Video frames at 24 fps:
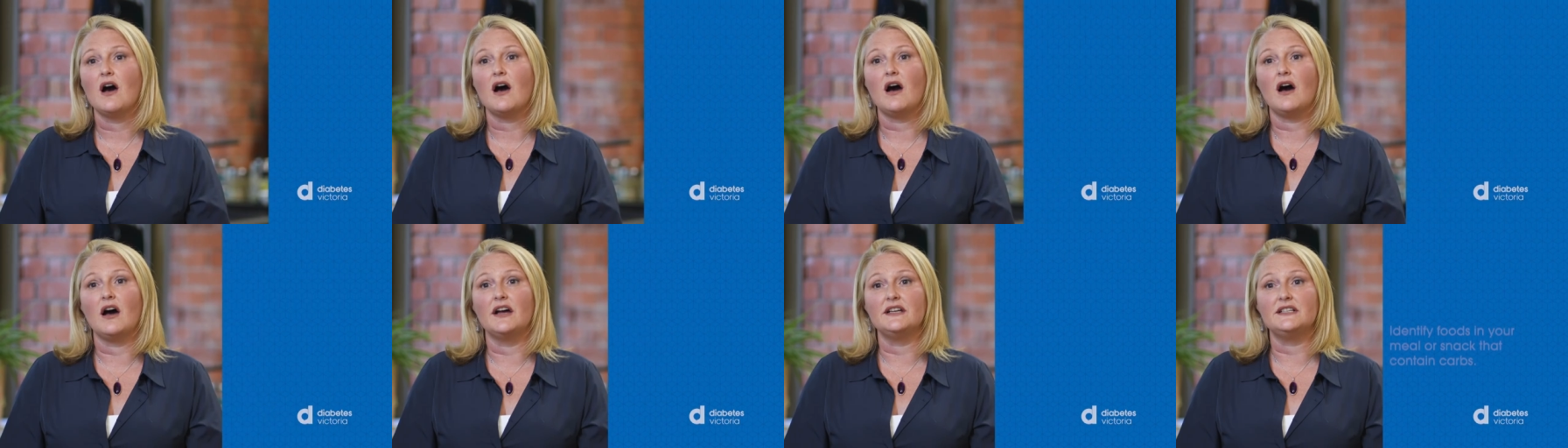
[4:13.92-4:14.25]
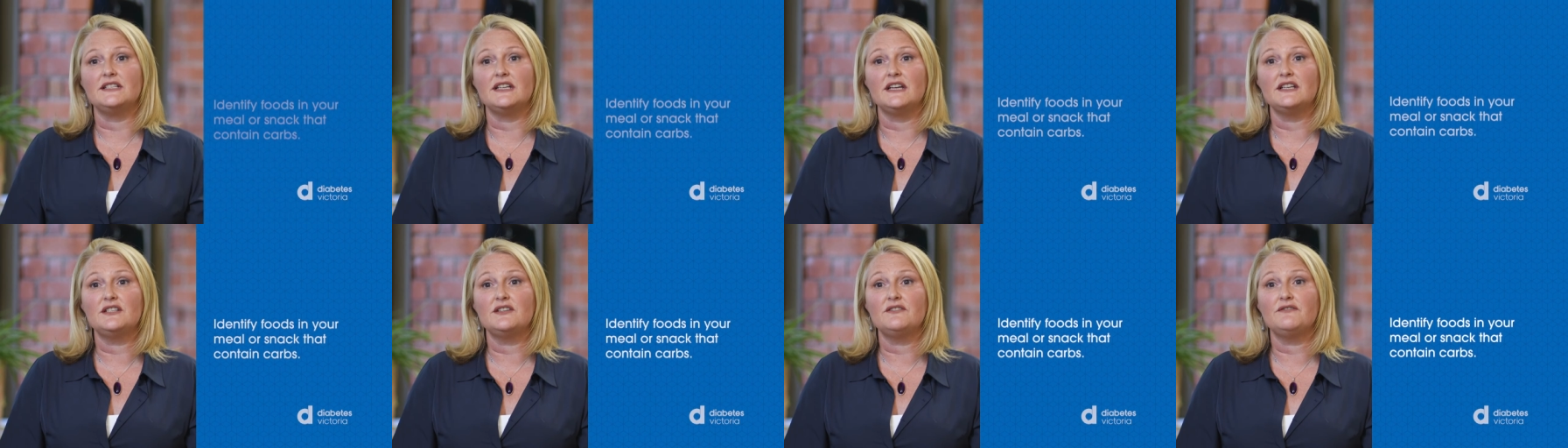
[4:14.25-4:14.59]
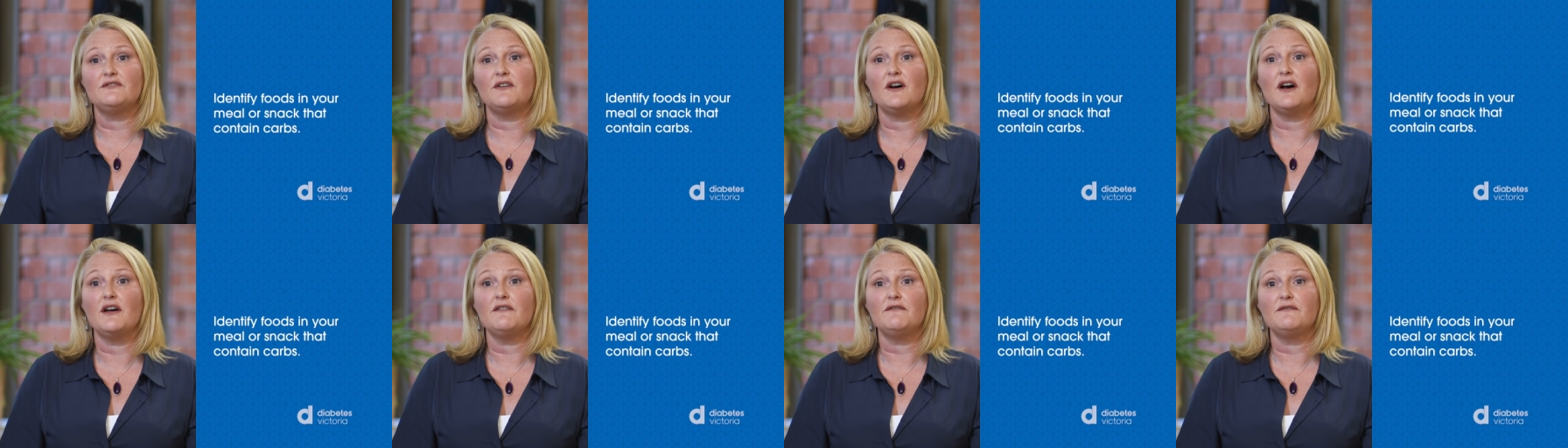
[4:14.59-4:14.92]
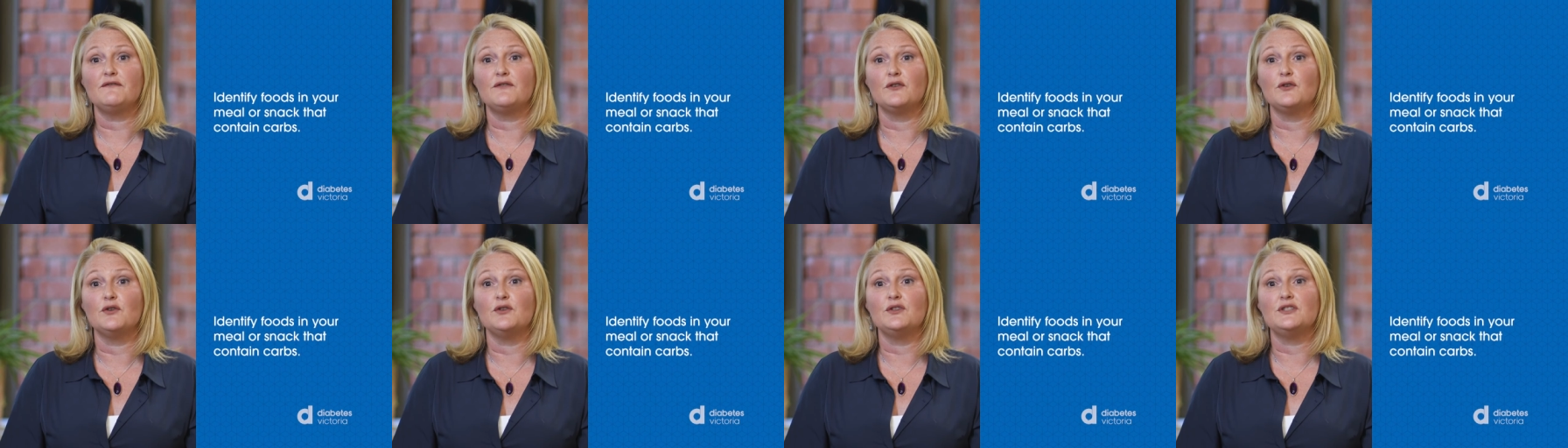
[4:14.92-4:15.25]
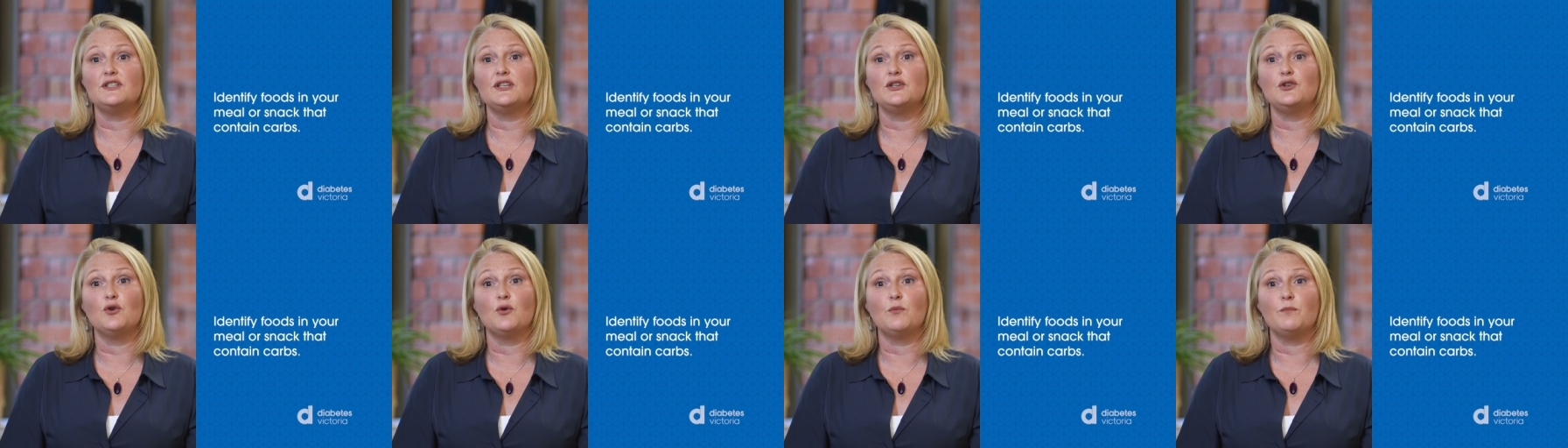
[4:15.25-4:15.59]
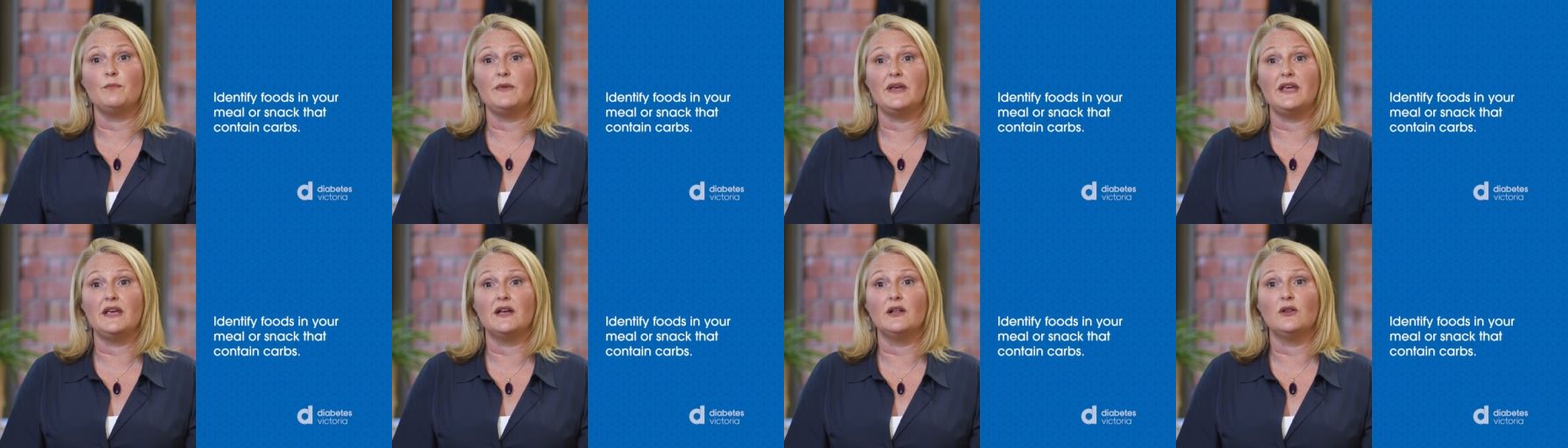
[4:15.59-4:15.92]
identify foods in your
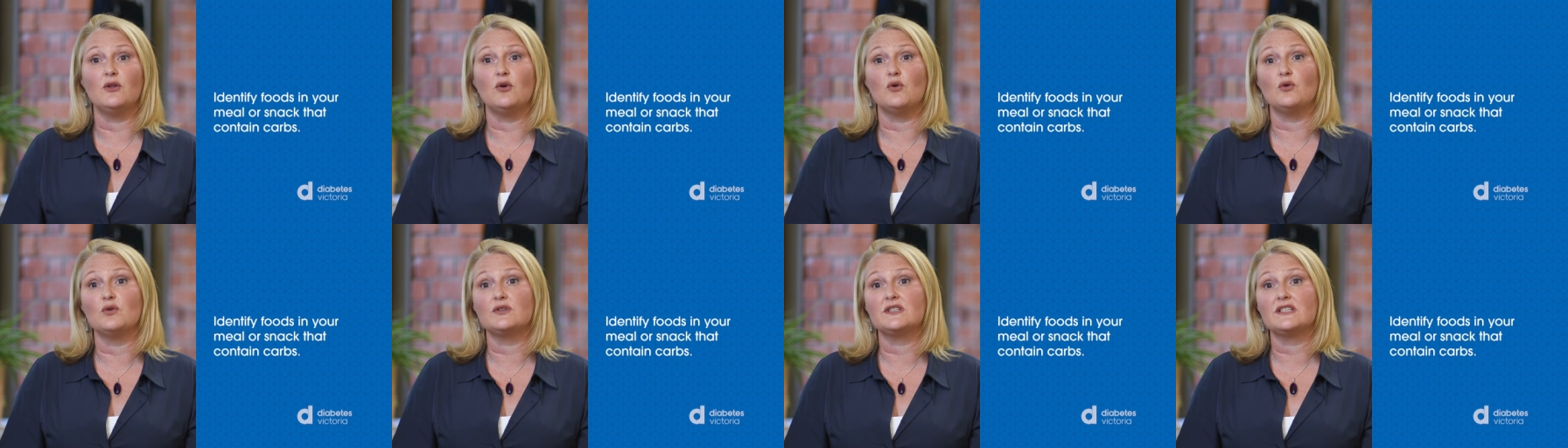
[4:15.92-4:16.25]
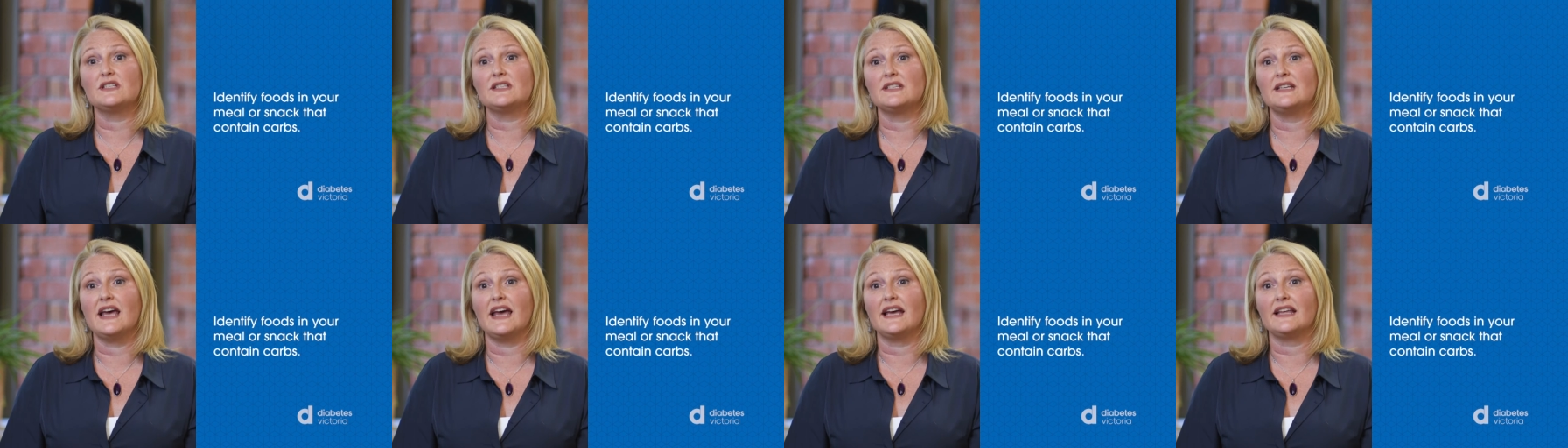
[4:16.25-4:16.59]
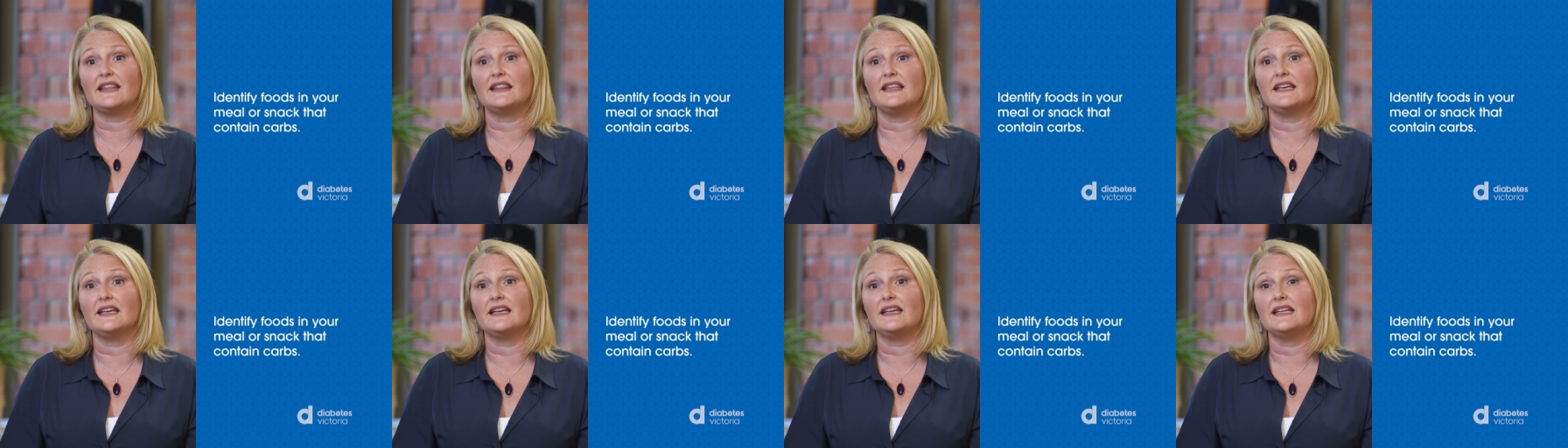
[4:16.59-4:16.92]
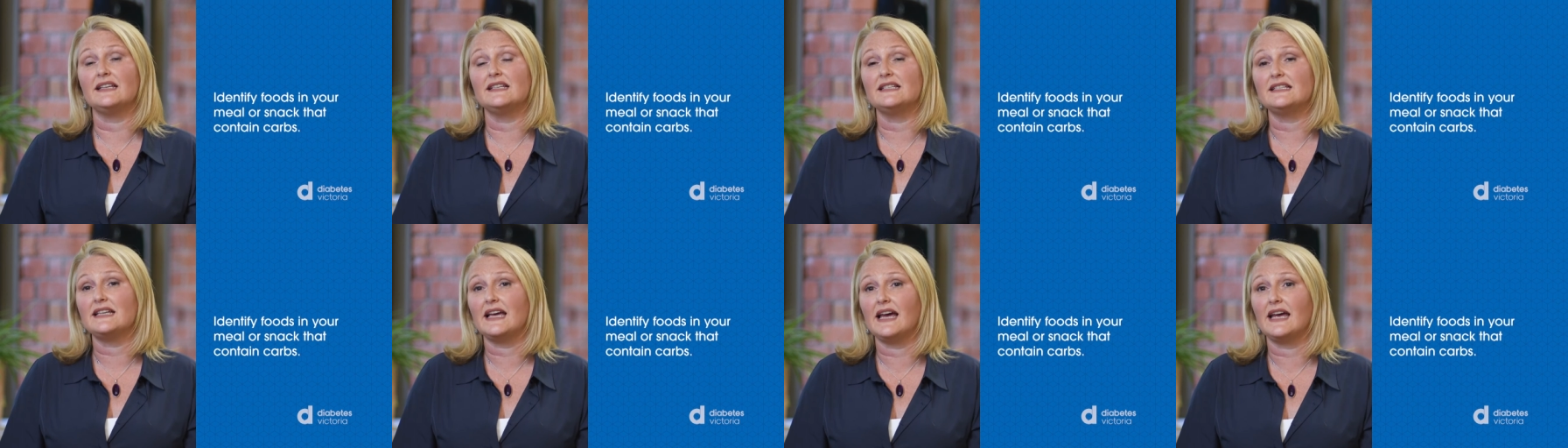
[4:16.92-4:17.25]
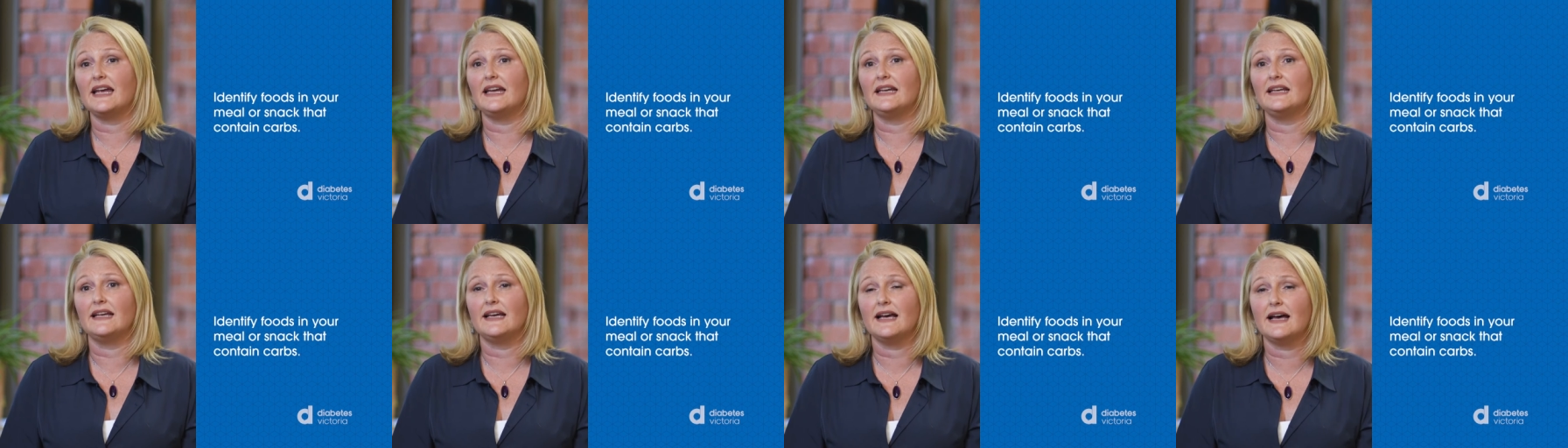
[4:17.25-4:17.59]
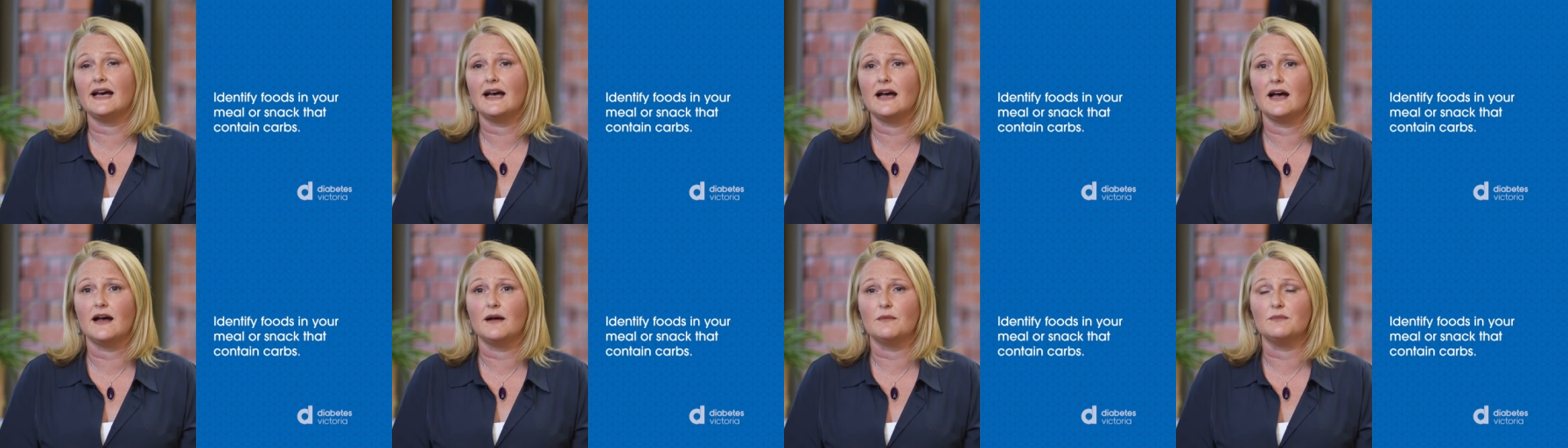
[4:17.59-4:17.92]
meal or snack that contain
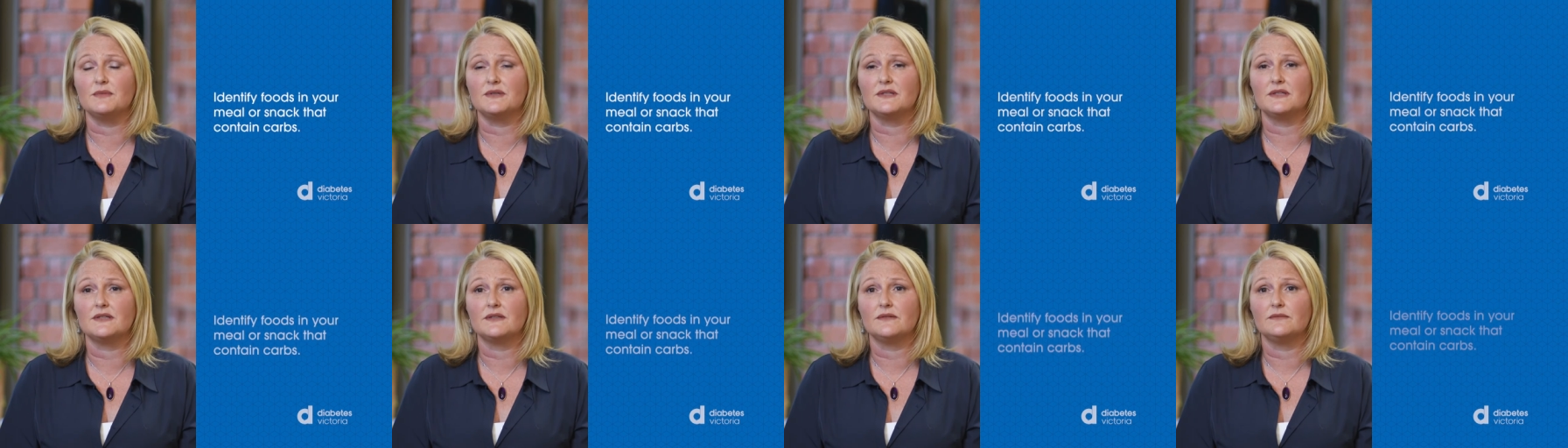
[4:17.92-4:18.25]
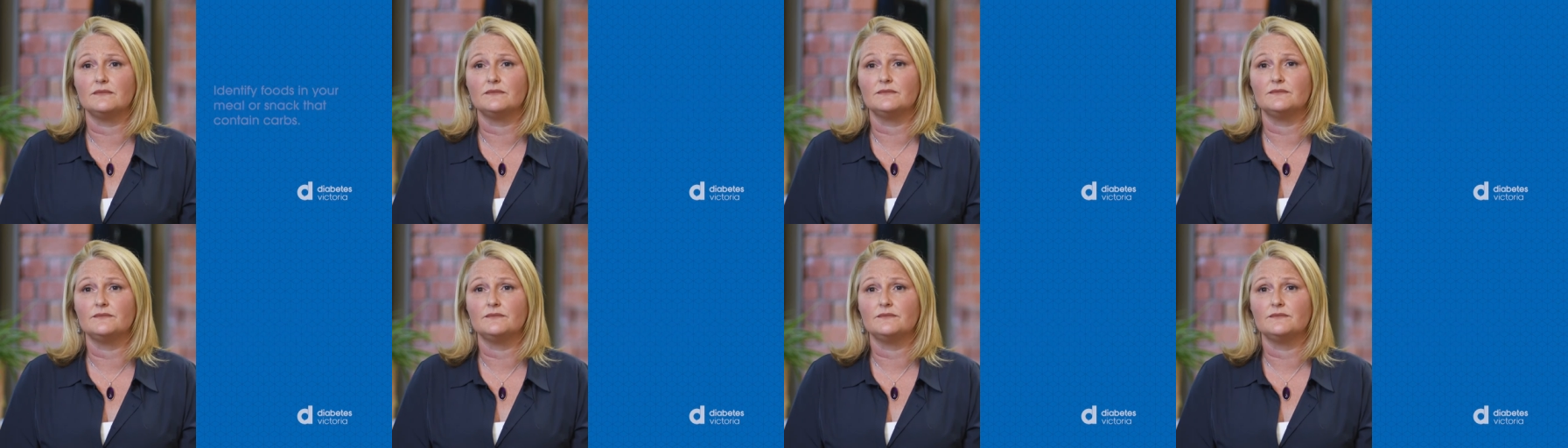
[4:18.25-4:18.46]
carbs.